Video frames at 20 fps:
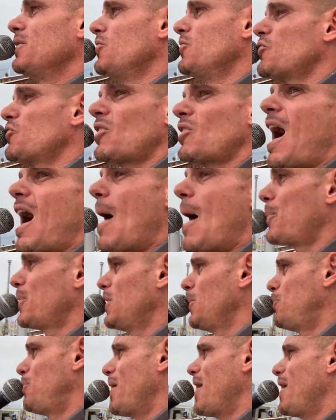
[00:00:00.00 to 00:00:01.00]
You just
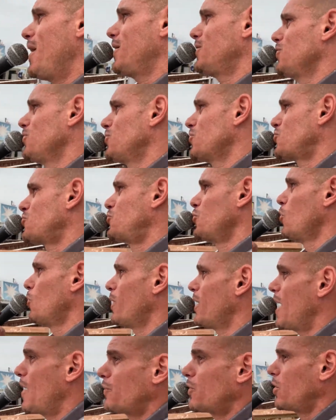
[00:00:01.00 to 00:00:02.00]
hop into bed. You just
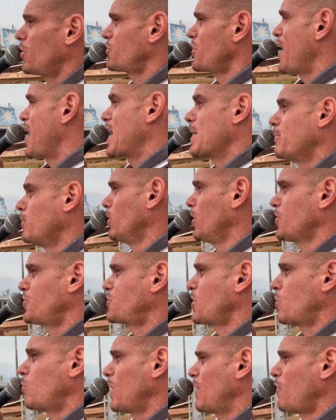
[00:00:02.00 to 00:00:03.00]
do whatever is
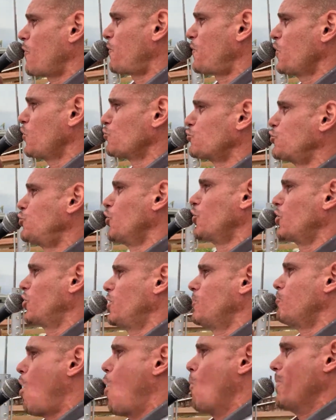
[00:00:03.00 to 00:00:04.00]
animalistic, whatever feels good
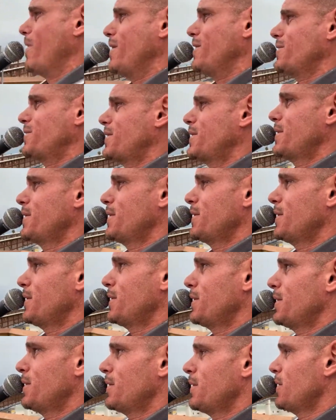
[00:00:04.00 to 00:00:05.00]
in the moment.
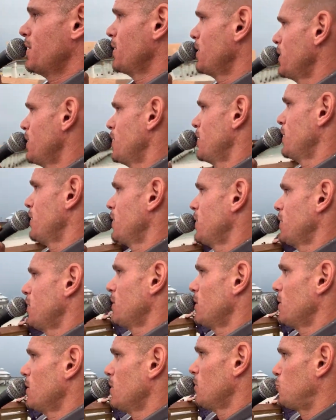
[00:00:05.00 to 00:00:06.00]

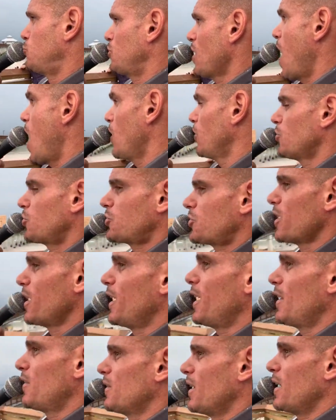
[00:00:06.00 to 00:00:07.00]
But you gotta
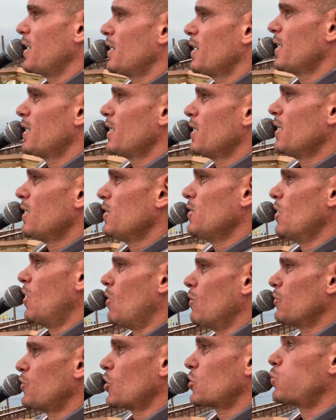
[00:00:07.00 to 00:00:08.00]
understand that
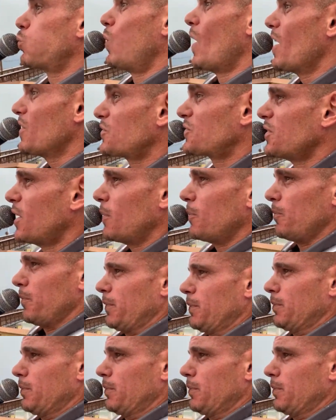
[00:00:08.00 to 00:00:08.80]
there's wisdom.